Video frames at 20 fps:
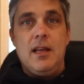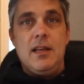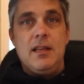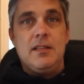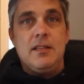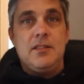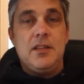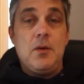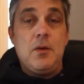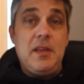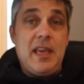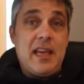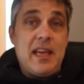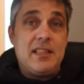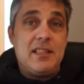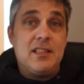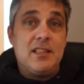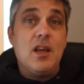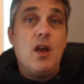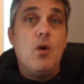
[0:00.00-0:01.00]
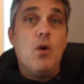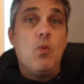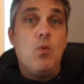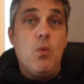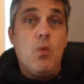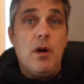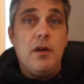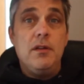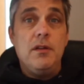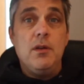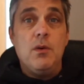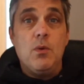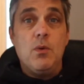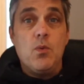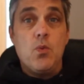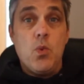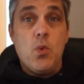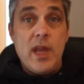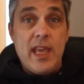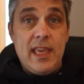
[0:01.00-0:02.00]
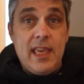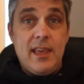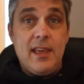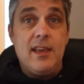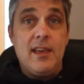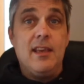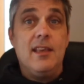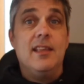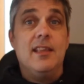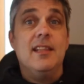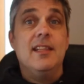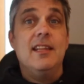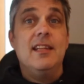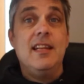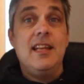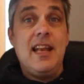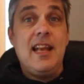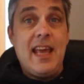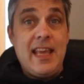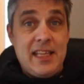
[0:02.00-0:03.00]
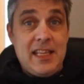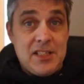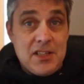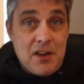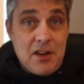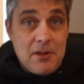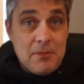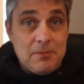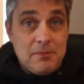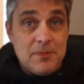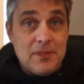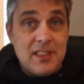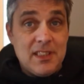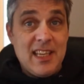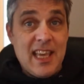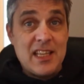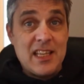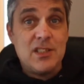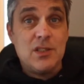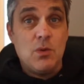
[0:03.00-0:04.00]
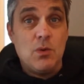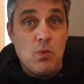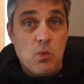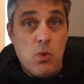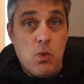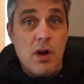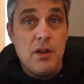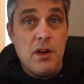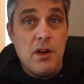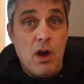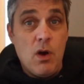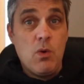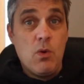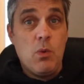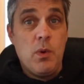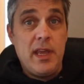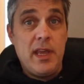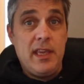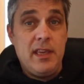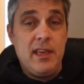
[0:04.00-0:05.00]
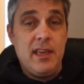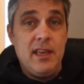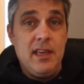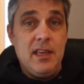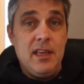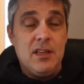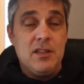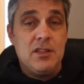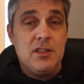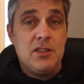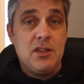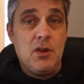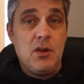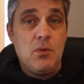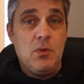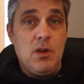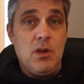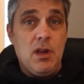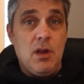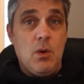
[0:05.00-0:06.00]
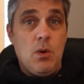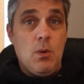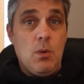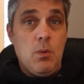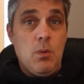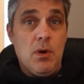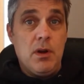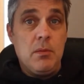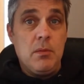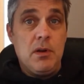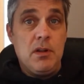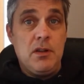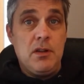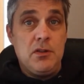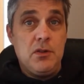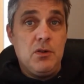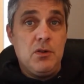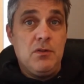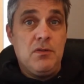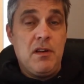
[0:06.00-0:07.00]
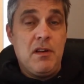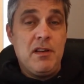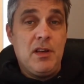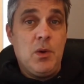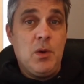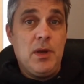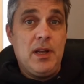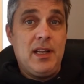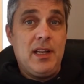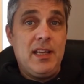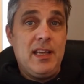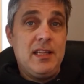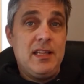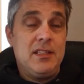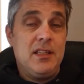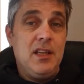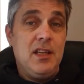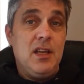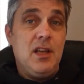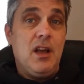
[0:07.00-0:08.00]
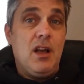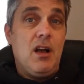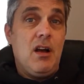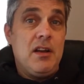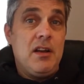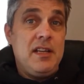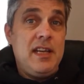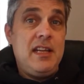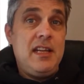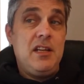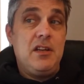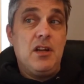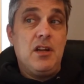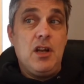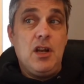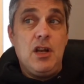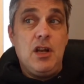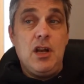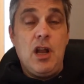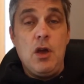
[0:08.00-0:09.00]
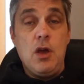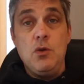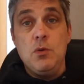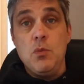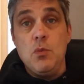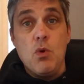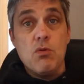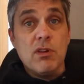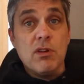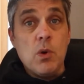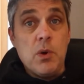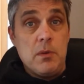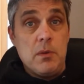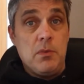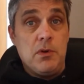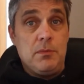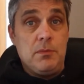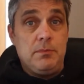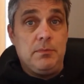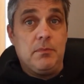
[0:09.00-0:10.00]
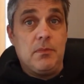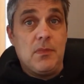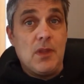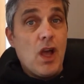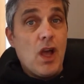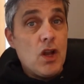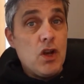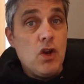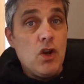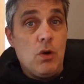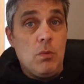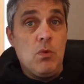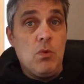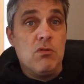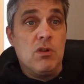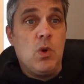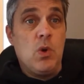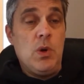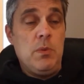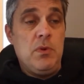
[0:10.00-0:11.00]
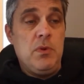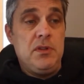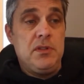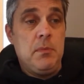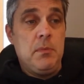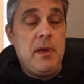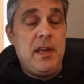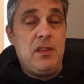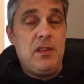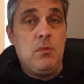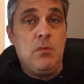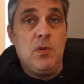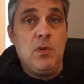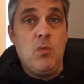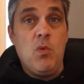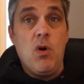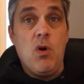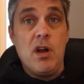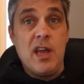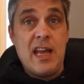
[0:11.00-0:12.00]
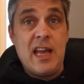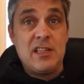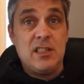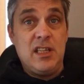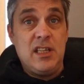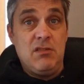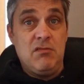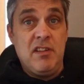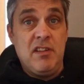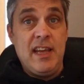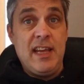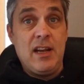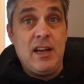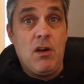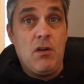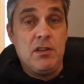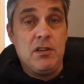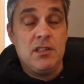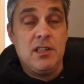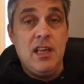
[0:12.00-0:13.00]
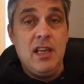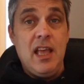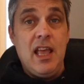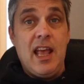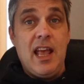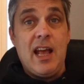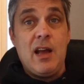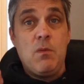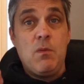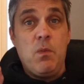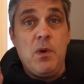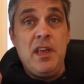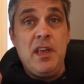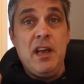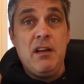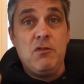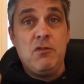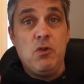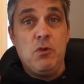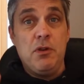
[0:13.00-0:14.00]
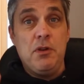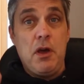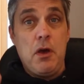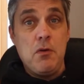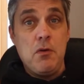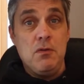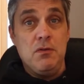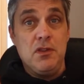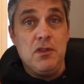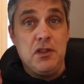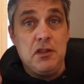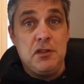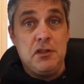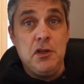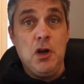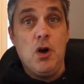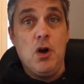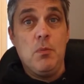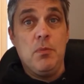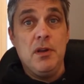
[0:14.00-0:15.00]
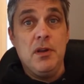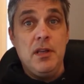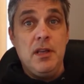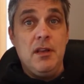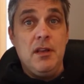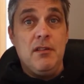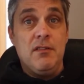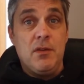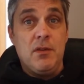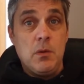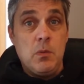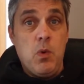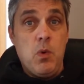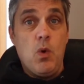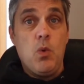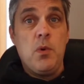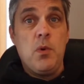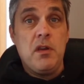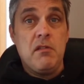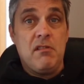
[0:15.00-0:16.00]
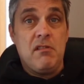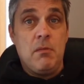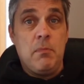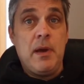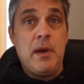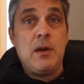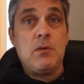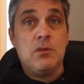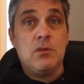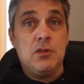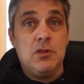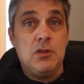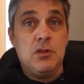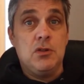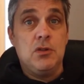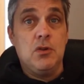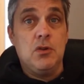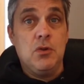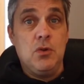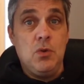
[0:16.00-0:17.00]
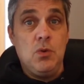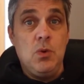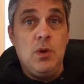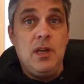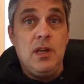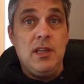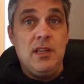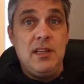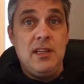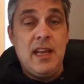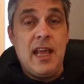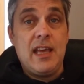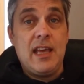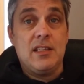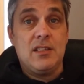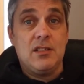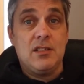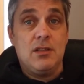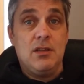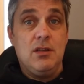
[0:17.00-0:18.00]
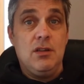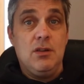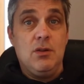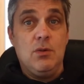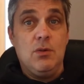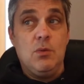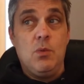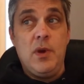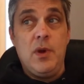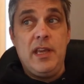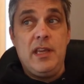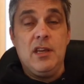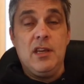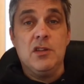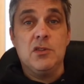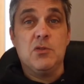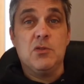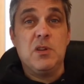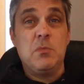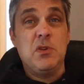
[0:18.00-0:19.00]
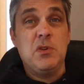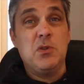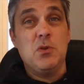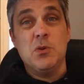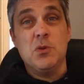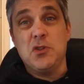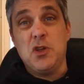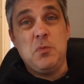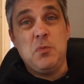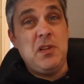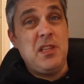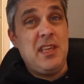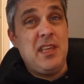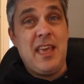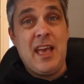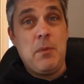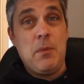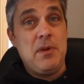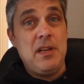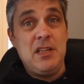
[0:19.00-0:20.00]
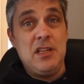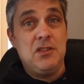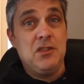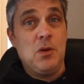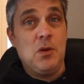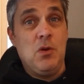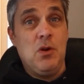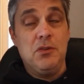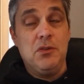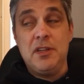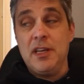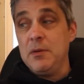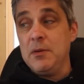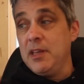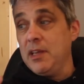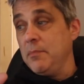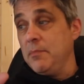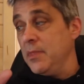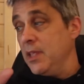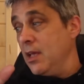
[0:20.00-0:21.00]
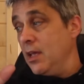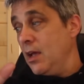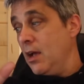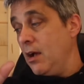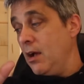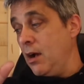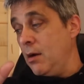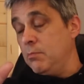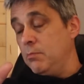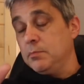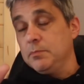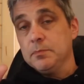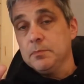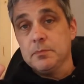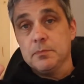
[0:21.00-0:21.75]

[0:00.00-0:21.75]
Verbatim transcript: So yes, one week later. Yes, one whole week. So what I'm going to do very quickly is I needed a load more equipment, a lot more equipment to make them than what I actually realised. And we have gone over the top for what we are about to do next week. Sorry, my door's open in the cabin. It's so hot down here. Um,